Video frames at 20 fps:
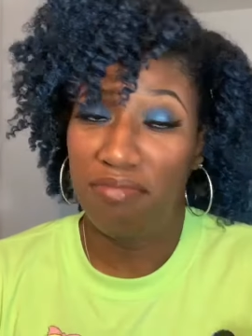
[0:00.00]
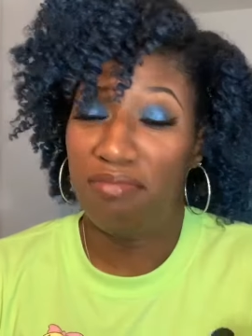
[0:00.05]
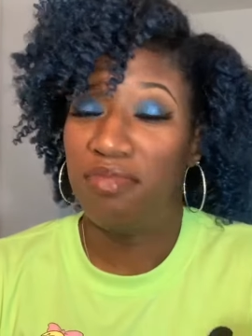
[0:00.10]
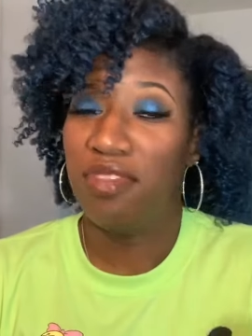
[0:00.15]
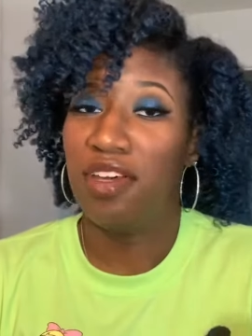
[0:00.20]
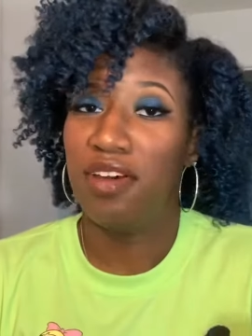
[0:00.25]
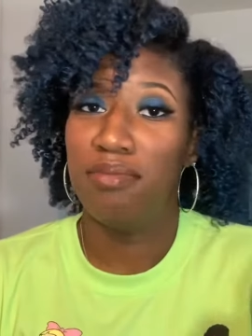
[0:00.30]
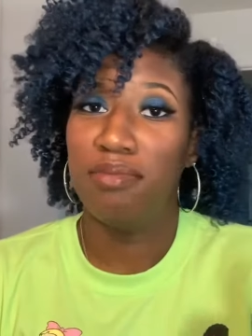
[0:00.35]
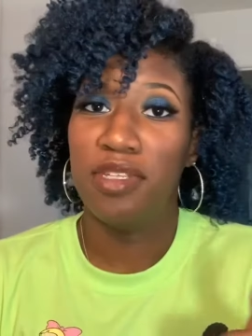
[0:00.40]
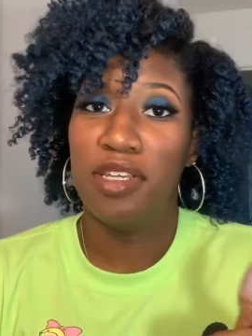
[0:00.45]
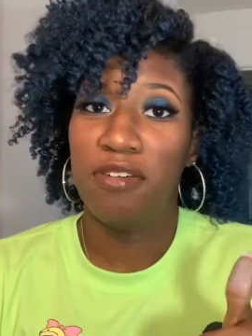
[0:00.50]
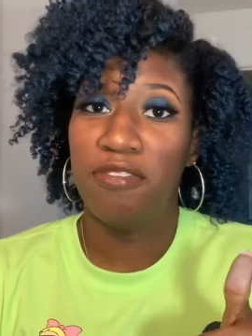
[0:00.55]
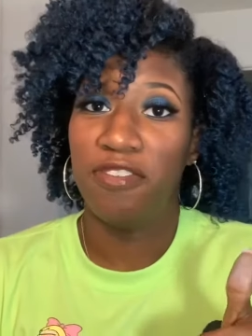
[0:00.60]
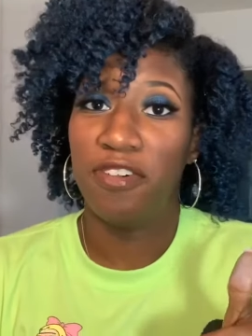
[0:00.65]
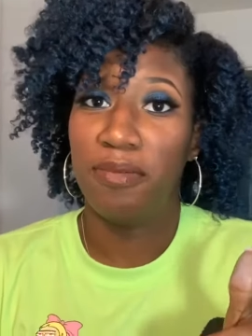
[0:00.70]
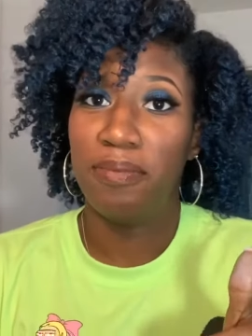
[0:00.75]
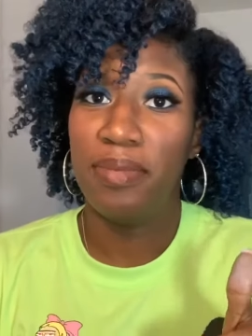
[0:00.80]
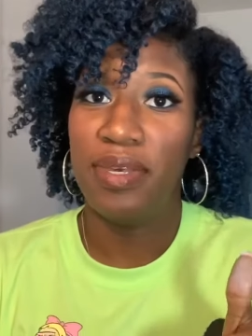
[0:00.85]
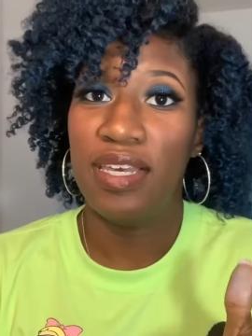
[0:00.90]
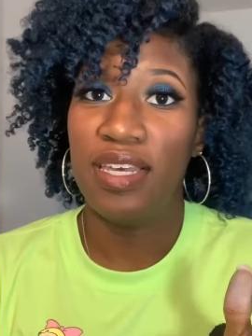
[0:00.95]
Thumbs up
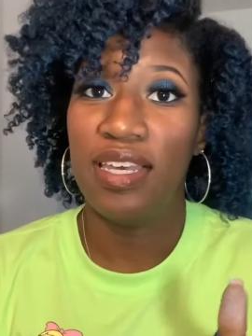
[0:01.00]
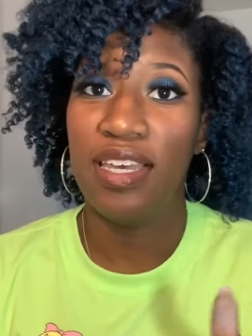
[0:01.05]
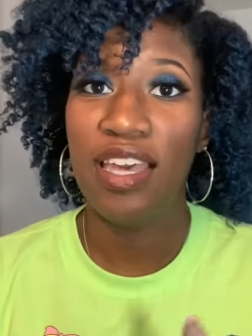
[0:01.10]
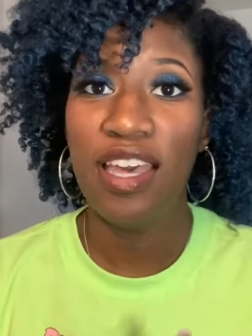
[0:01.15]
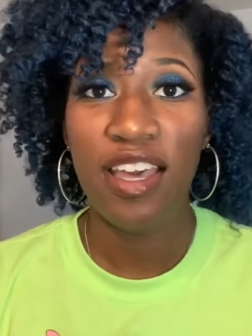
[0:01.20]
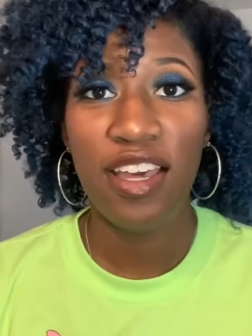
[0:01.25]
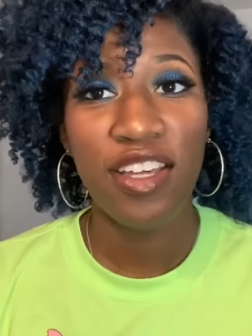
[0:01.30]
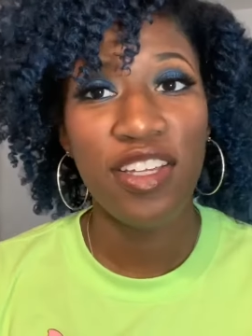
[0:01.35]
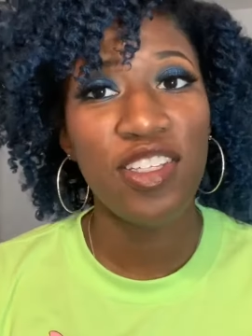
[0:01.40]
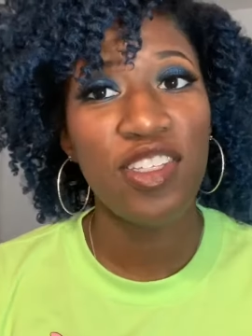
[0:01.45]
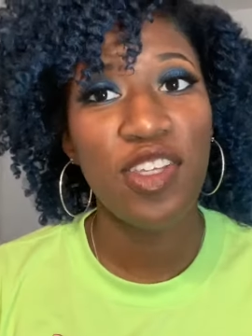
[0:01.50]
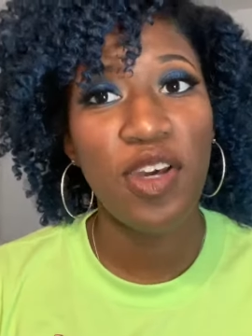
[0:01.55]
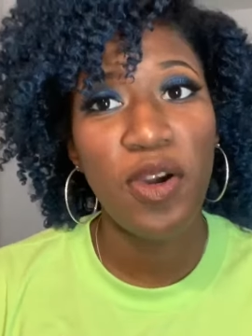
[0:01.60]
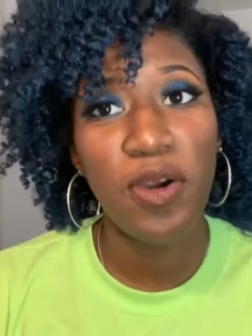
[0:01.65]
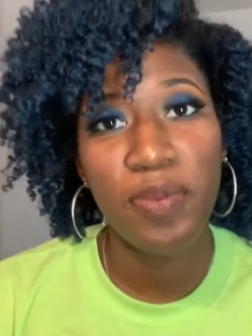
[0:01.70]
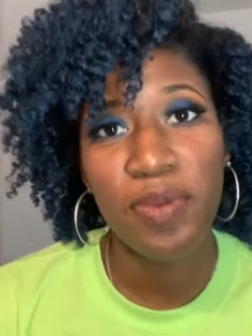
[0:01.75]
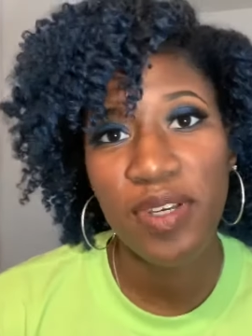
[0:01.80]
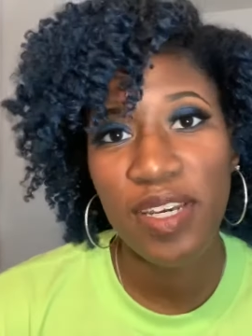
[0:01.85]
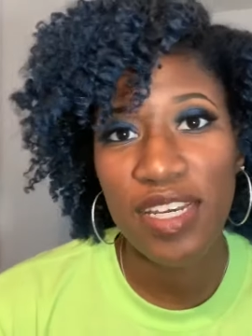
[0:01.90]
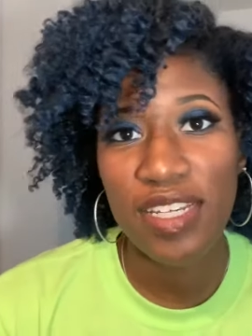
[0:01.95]
from me. So I
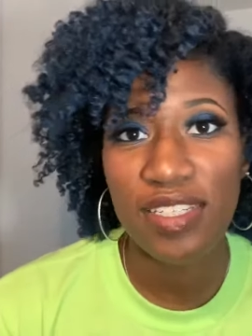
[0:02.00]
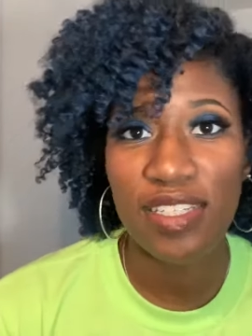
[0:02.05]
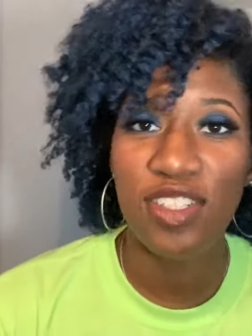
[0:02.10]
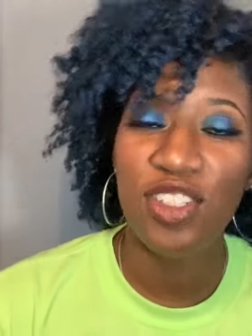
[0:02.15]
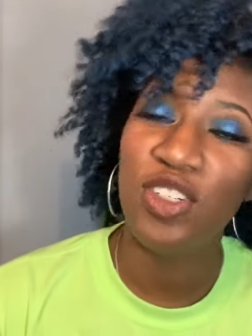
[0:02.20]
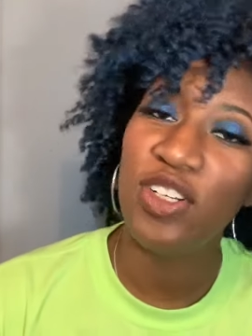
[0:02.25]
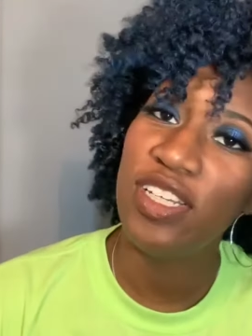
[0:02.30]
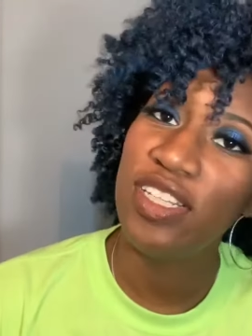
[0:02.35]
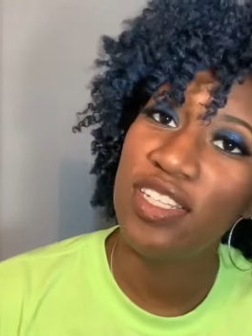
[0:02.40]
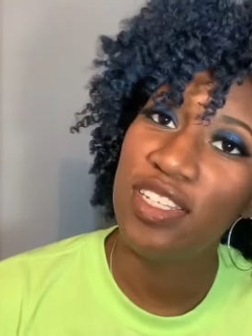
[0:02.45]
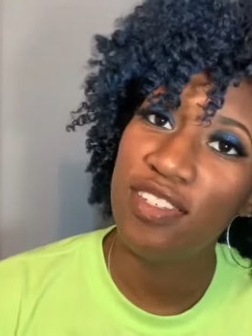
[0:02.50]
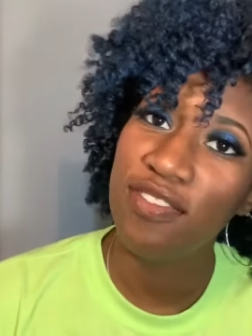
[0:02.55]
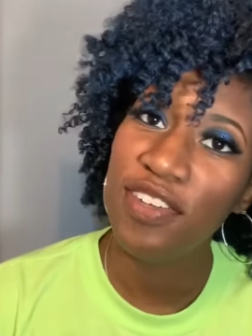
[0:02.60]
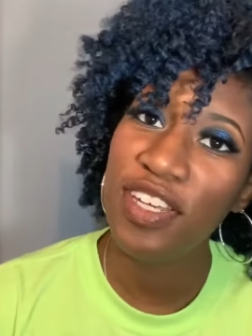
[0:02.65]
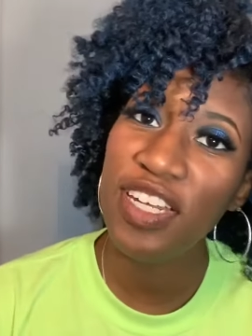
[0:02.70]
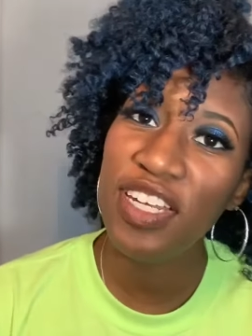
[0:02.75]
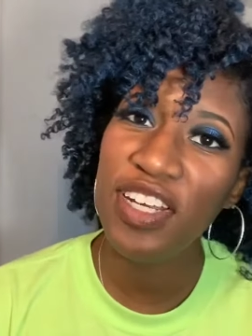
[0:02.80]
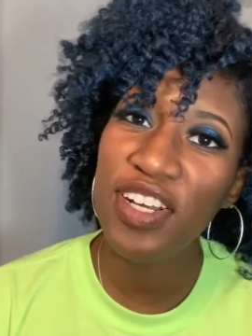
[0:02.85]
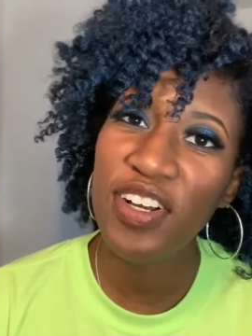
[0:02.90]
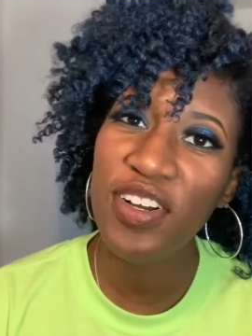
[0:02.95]
hope you guys enjoyed this
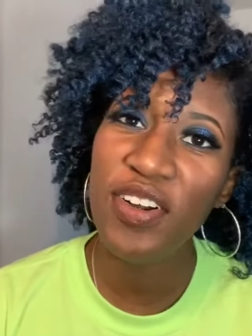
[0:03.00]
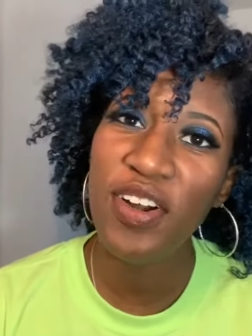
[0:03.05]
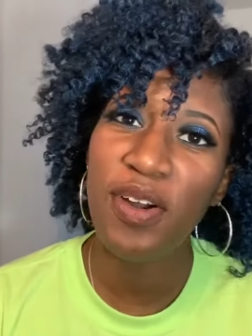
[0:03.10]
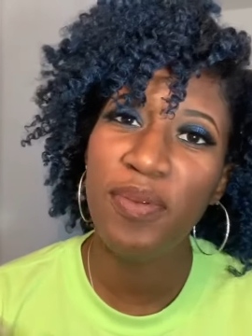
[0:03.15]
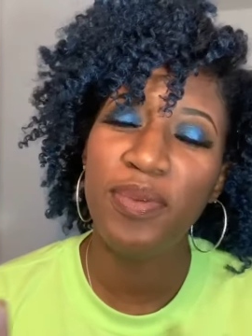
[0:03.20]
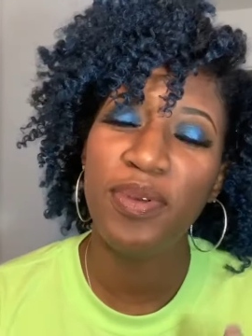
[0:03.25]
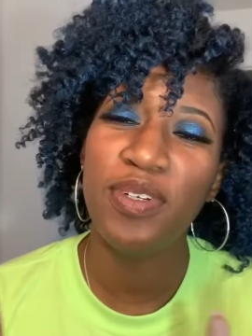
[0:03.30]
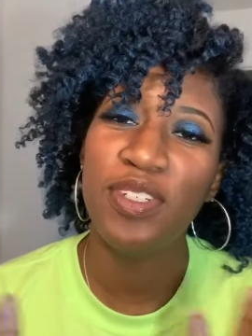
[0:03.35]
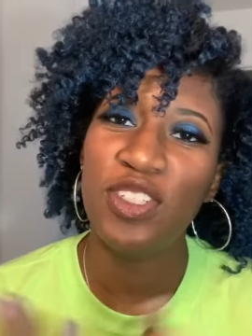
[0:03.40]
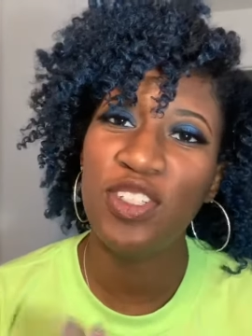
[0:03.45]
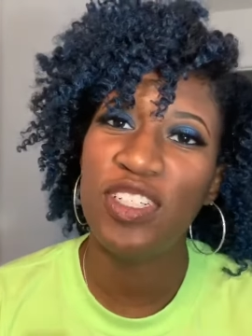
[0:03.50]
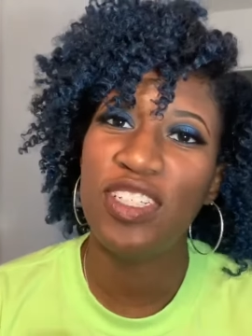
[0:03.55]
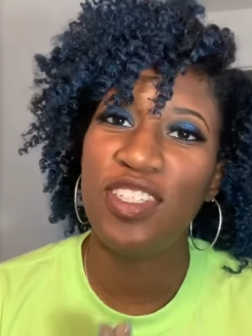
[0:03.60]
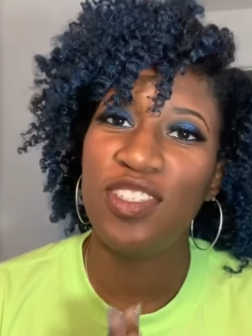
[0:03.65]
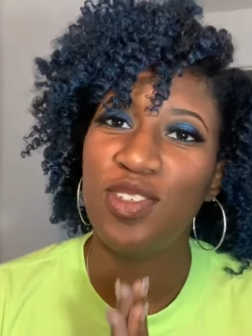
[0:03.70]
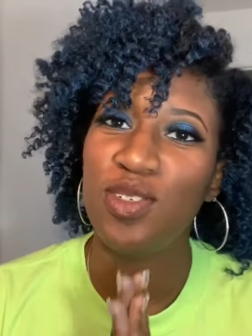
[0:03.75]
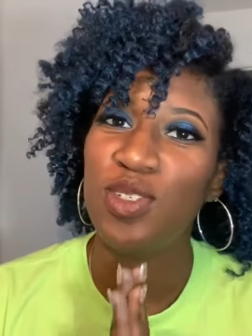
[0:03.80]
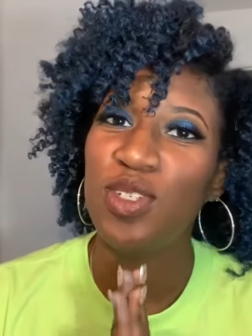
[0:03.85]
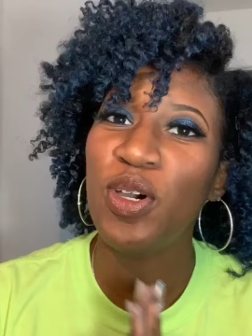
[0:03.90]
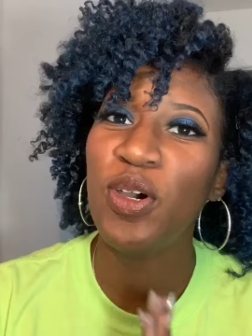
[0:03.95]
video. Hope you enjoyed the
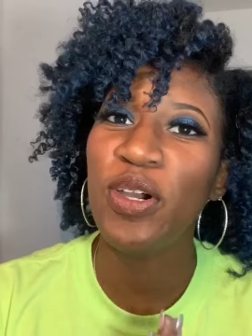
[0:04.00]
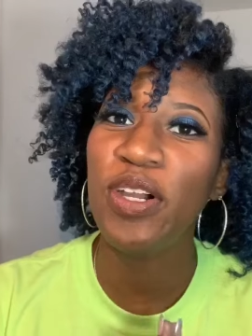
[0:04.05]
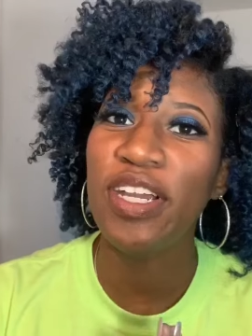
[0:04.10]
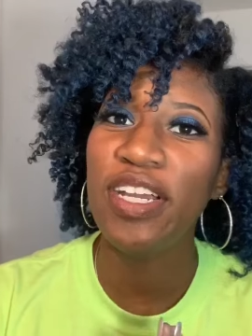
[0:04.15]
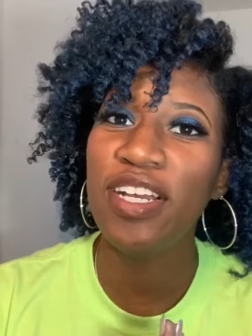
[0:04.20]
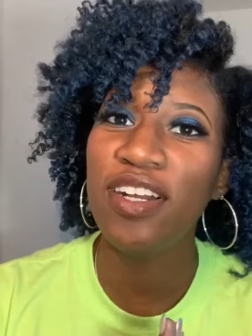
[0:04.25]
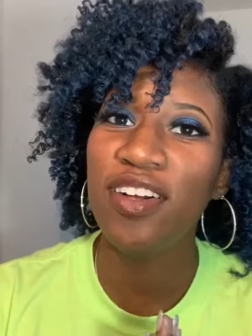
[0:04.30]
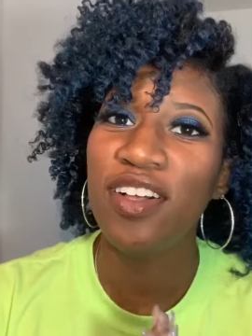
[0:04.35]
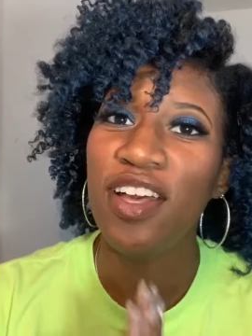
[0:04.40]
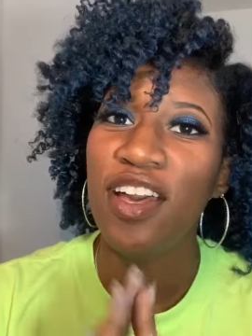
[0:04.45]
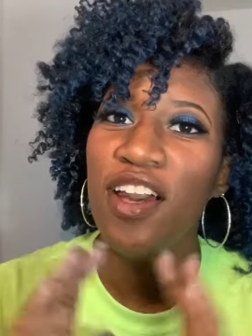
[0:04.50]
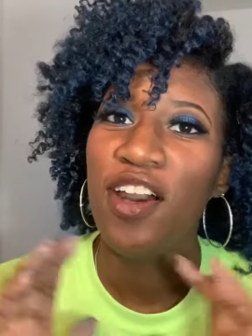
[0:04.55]
tutorial.